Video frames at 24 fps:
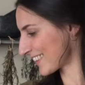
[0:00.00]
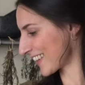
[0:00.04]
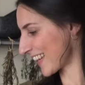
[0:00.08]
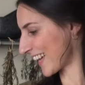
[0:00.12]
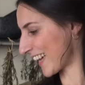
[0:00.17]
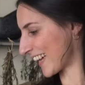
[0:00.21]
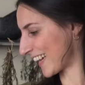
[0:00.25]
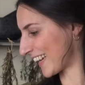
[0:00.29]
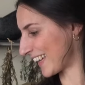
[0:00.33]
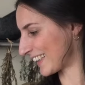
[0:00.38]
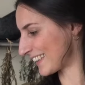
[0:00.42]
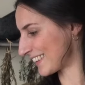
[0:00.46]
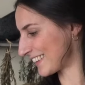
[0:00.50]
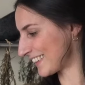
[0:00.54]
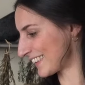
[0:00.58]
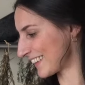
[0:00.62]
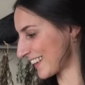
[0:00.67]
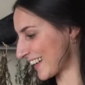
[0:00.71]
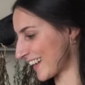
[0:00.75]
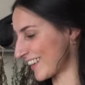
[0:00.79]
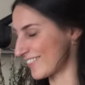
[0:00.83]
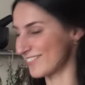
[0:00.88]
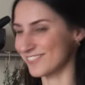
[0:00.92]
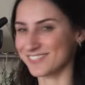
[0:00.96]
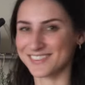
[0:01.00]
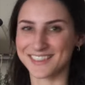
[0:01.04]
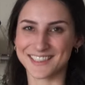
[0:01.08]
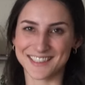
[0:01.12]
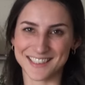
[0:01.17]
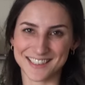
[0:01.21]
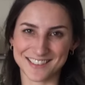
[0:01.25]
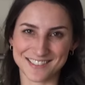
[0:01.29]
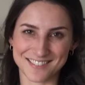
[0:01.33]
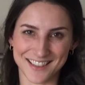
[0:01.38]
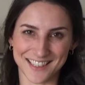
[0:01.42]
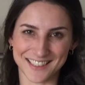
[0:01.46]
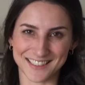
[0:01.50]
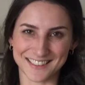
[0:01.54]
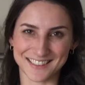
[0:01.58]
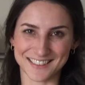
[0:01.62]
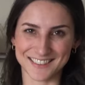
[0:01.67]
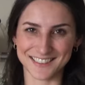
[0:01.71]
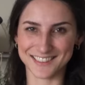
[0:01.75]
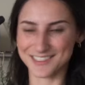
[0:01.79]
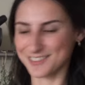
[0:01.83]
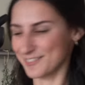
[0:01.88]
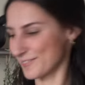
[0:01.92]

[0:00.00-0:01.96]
and I'm really excited.